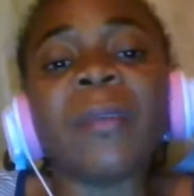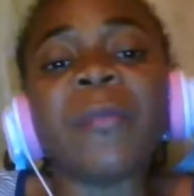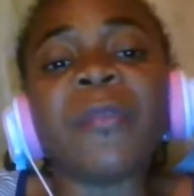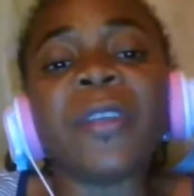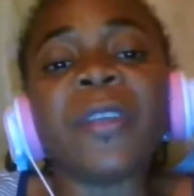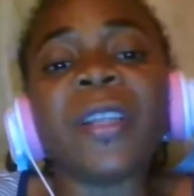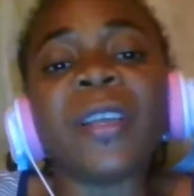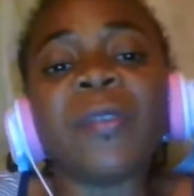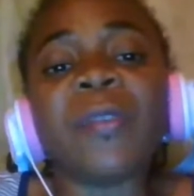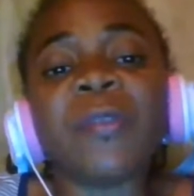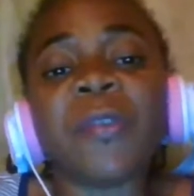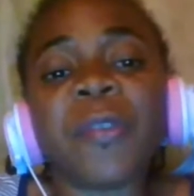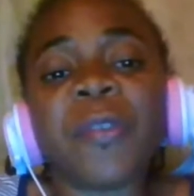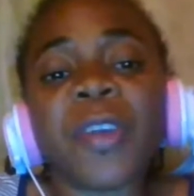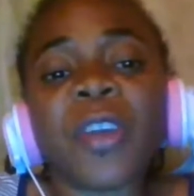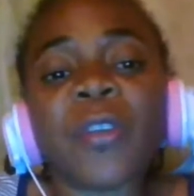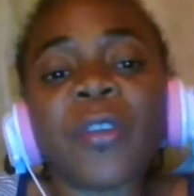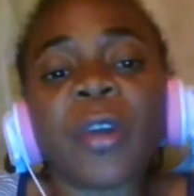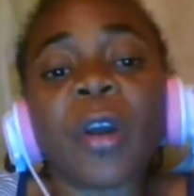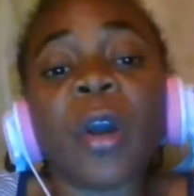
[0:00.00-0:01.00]
feel
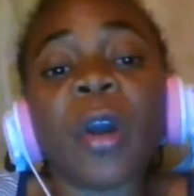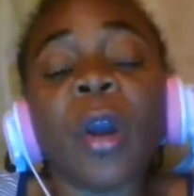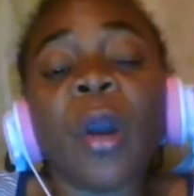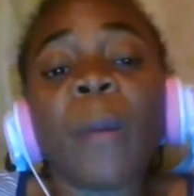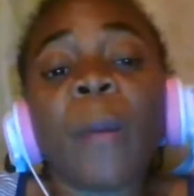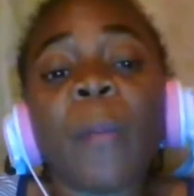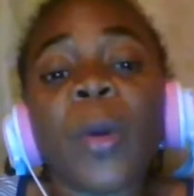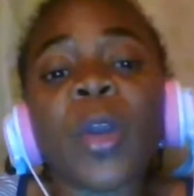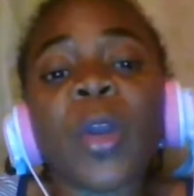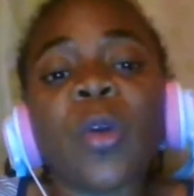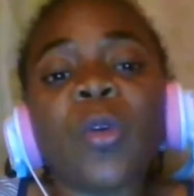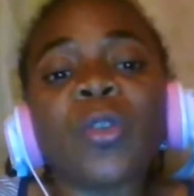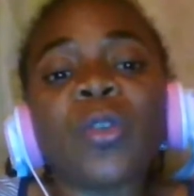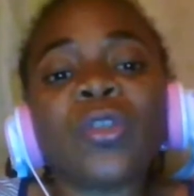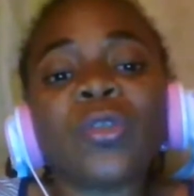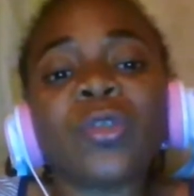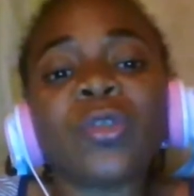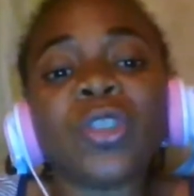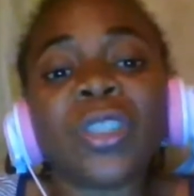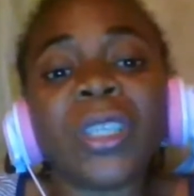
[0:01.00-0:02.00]
inferior, but you're going
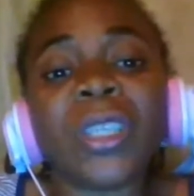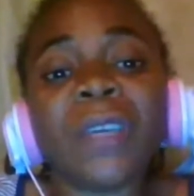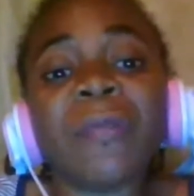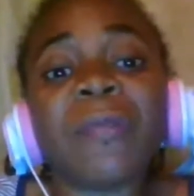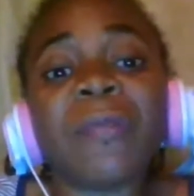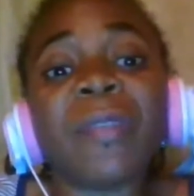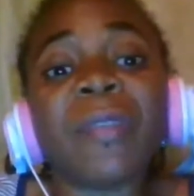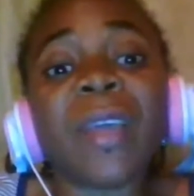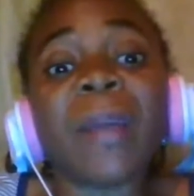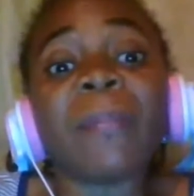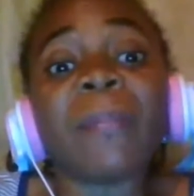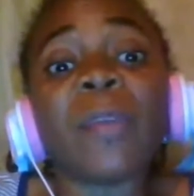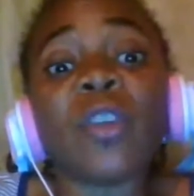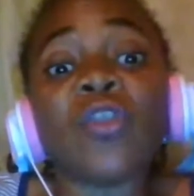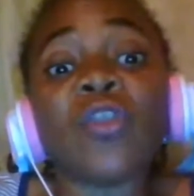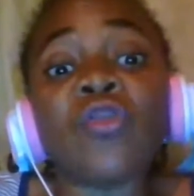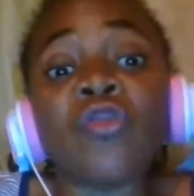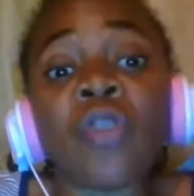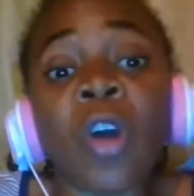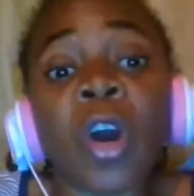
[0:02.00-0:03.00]
to give them the
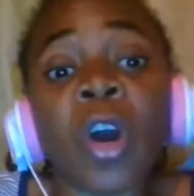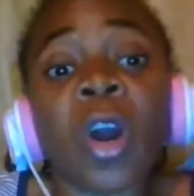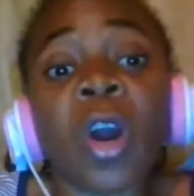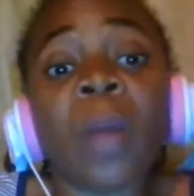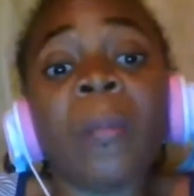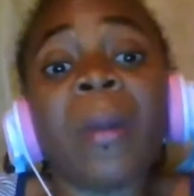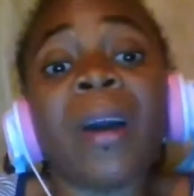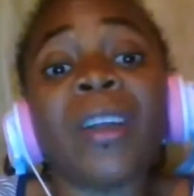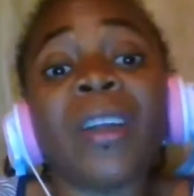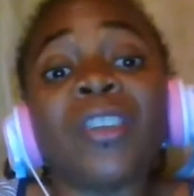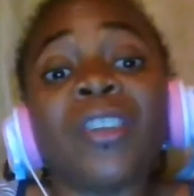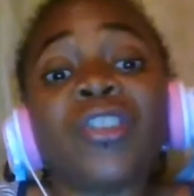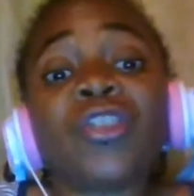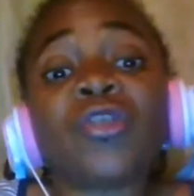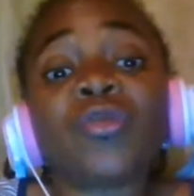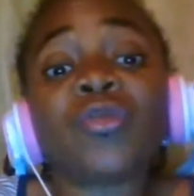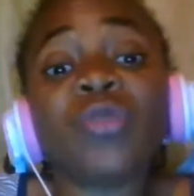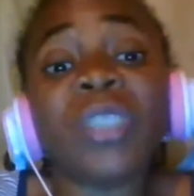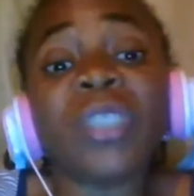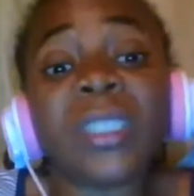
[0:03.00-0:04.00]
normal
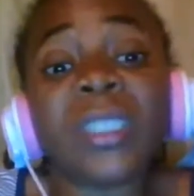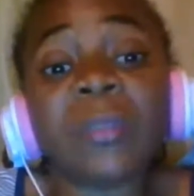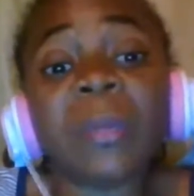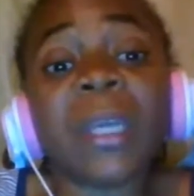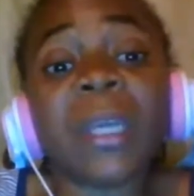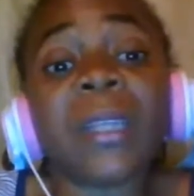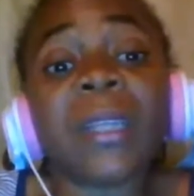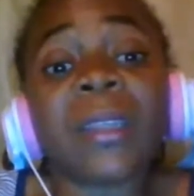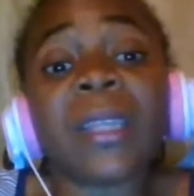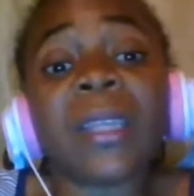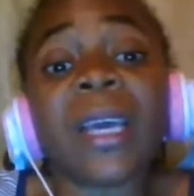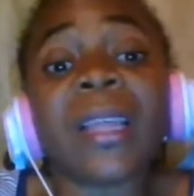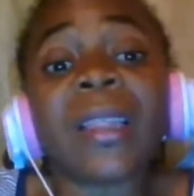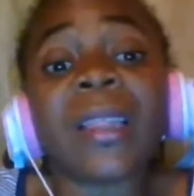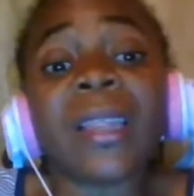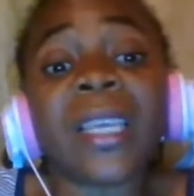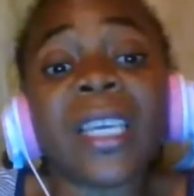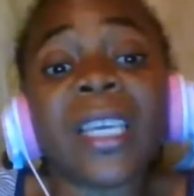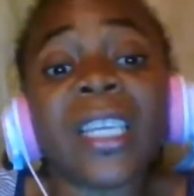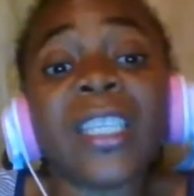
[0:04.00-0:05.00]
treatment that
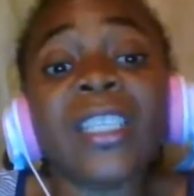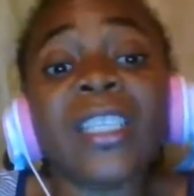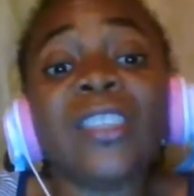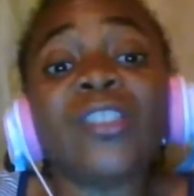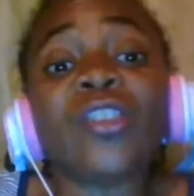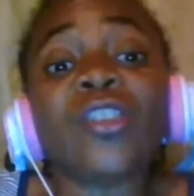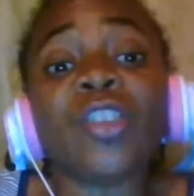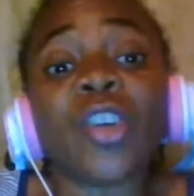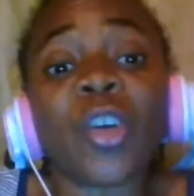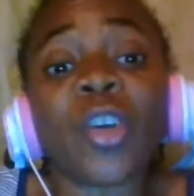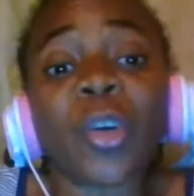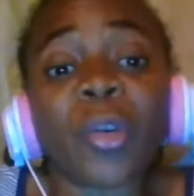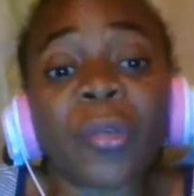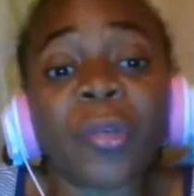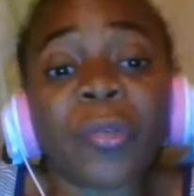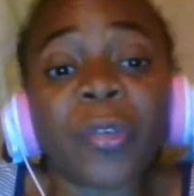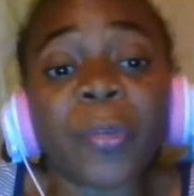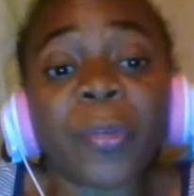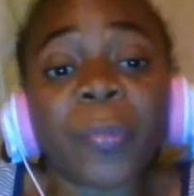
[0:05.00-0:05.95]
they deserve.